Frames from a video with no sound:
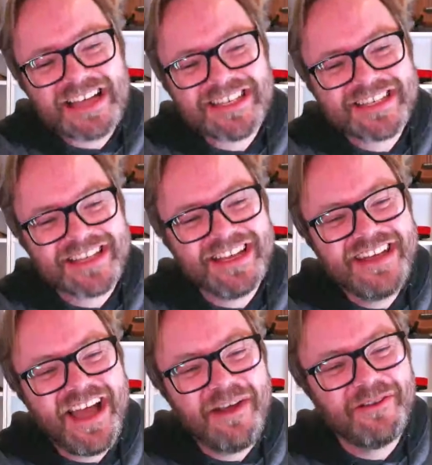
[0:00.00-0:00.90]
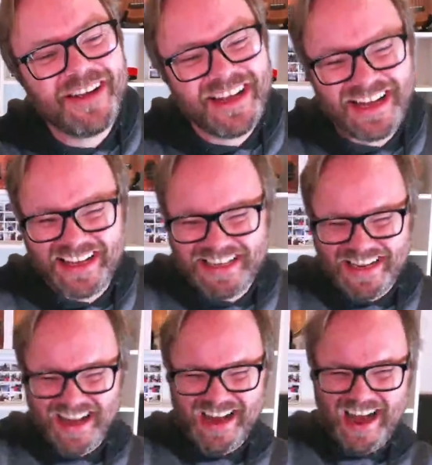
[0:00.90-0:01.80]
Esther, no.
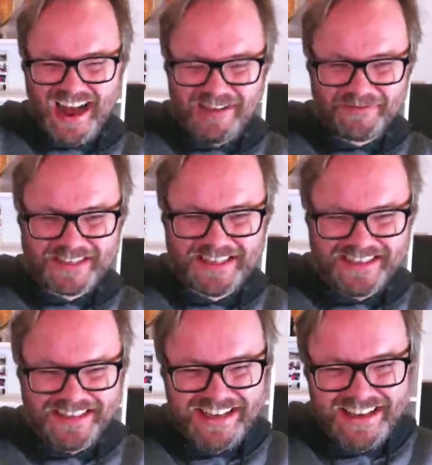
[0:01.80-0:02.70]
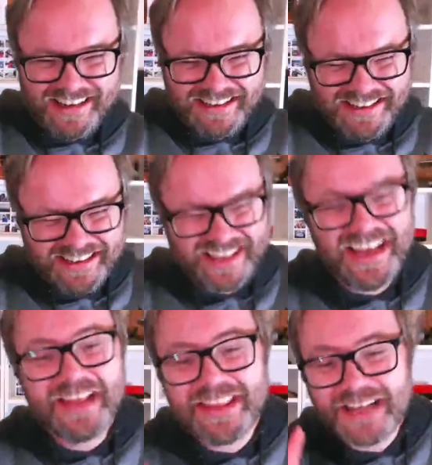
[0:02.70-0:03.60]
Absolutely not.
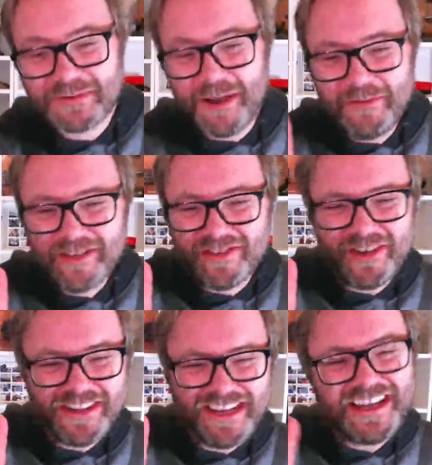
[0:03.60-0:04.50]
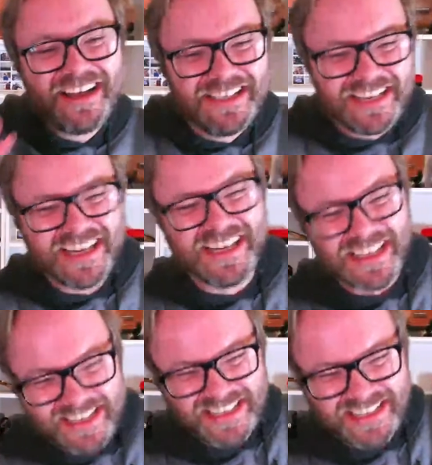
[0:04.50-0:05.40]
That's where we draw the line.
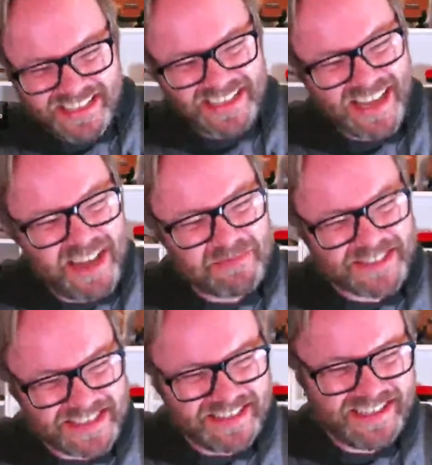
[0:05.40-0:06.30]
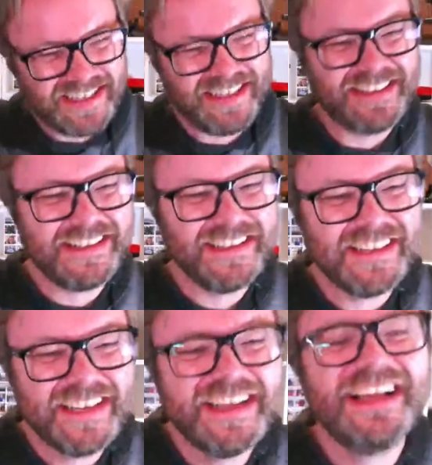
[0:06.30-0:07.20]
Absolutely not.
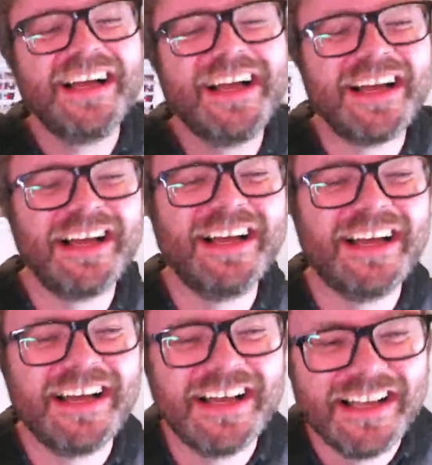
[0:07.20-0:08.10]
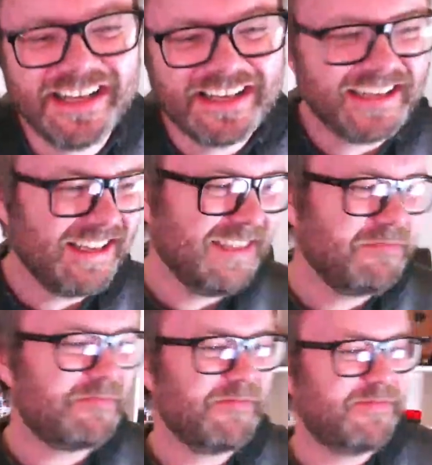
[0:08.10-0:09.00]

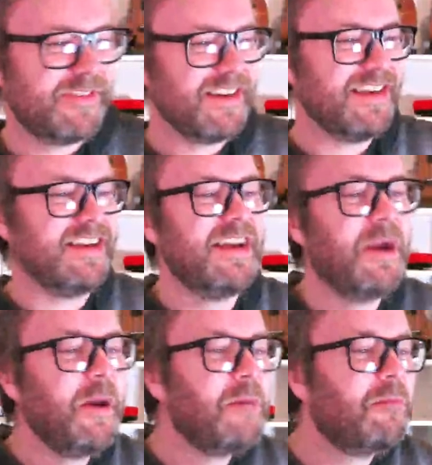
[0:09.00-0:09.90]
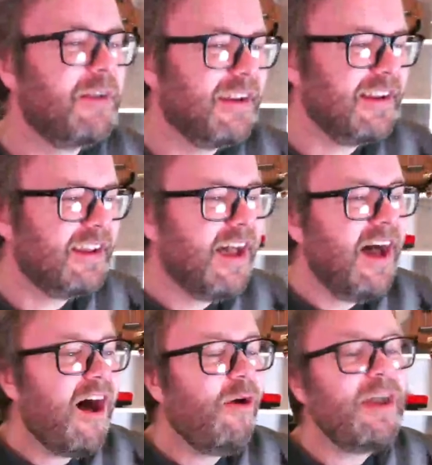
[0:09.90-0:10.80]
Brilliant. Brilliant.
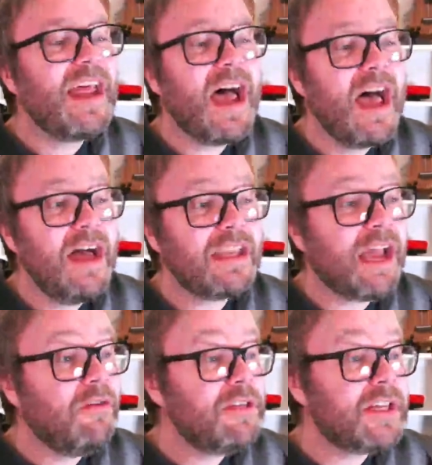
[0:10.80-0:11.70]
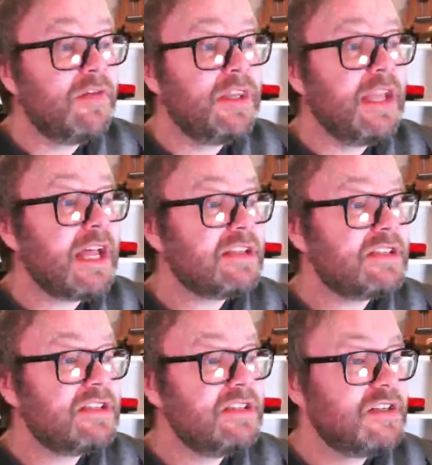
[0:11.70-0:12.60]
Oh, Karen's given the
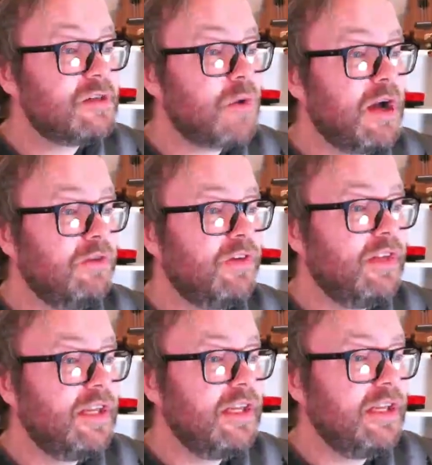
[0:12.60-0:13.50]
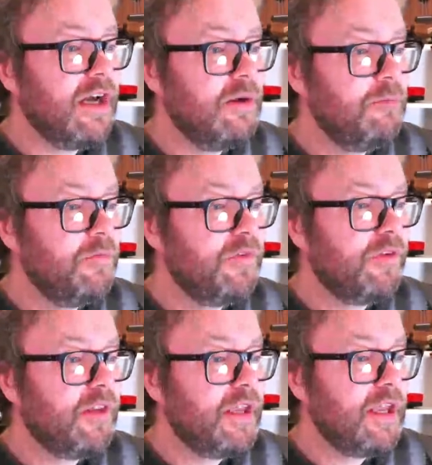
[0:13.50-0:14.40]
answers as well to
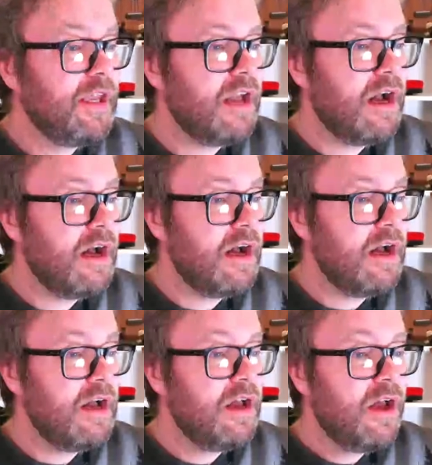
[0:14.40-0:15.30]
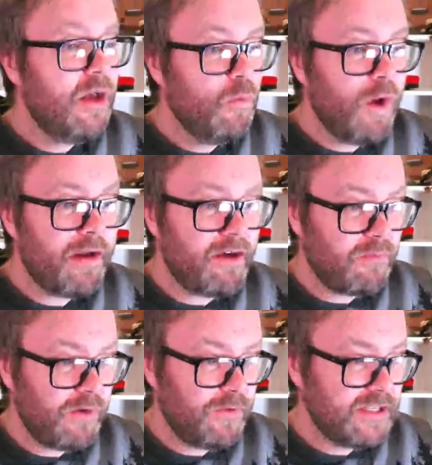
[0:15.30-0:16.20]
the where
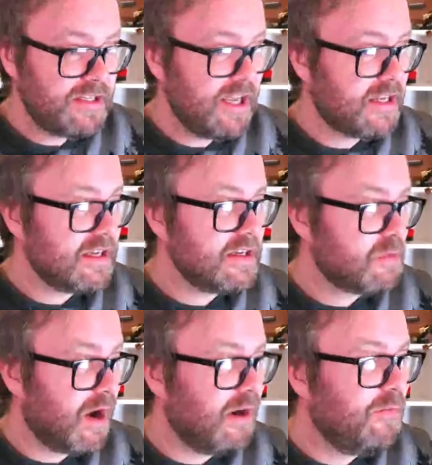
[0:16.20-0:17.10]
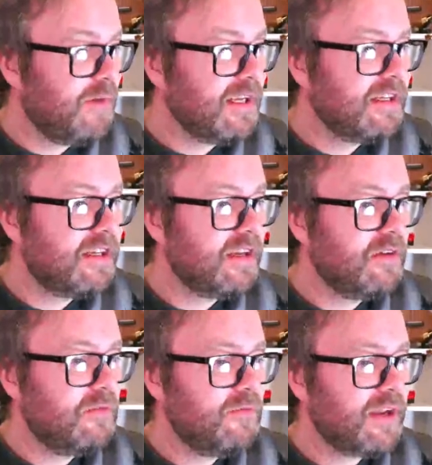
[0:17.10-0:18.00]
everything's hidden as well. Thank
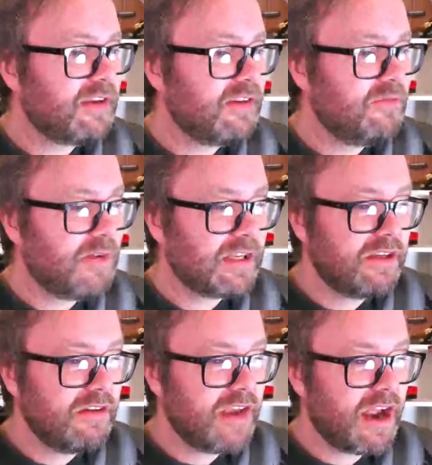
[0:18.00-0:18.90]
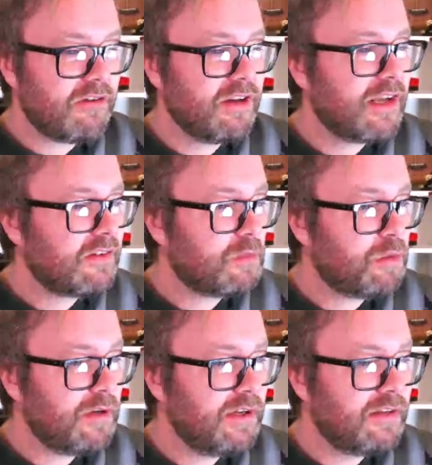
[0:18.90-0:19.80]
you, Karen. That's
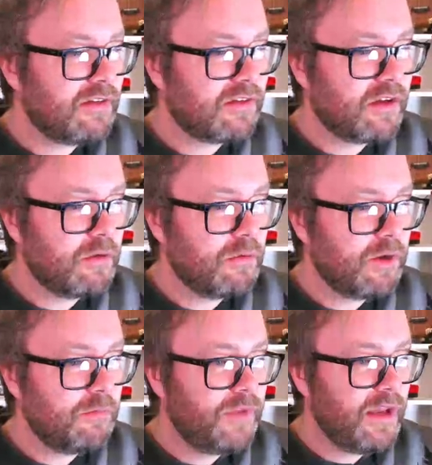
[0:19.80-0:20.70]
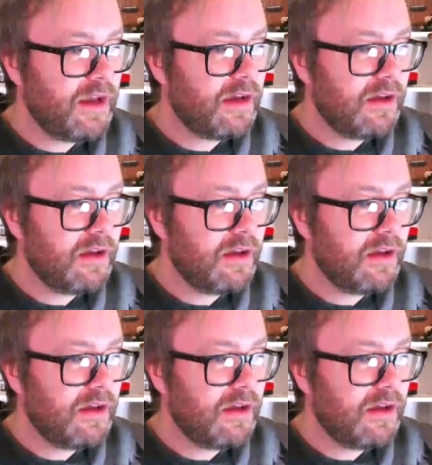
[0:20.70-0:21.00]
brilliant. So yeah.